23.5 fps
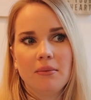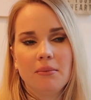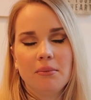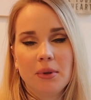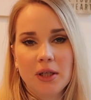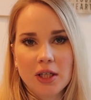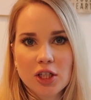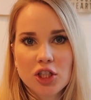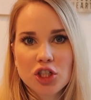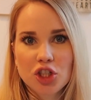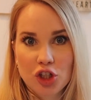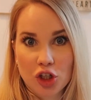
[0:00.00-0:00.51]

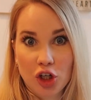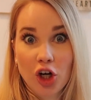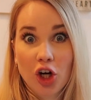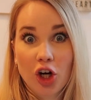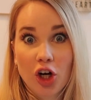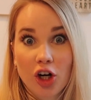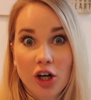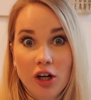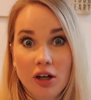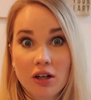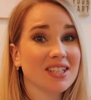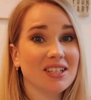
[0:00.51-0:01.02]
be
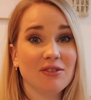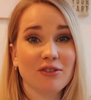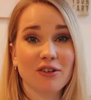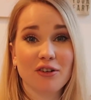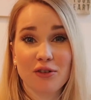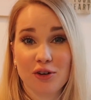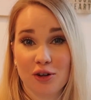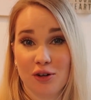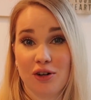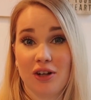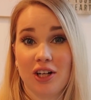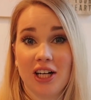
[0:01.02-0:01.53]
sure to leave your
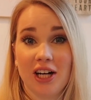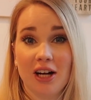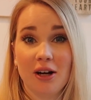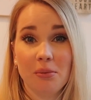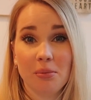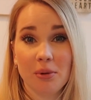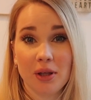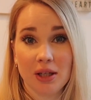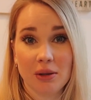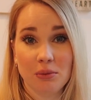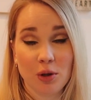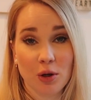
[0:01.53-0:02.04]
phone on
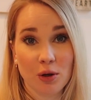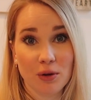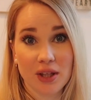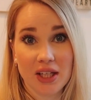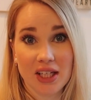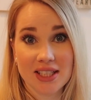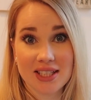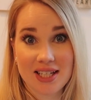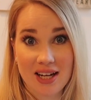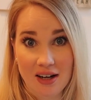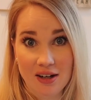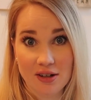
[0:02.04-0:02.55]
airplane mode
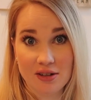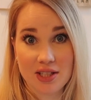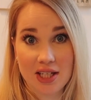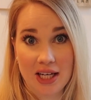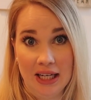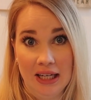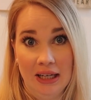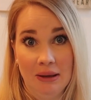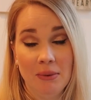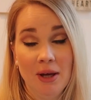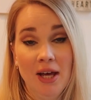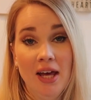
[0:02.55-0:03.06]
the entire
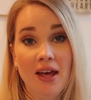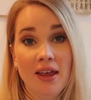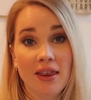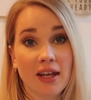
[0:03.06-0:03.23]
time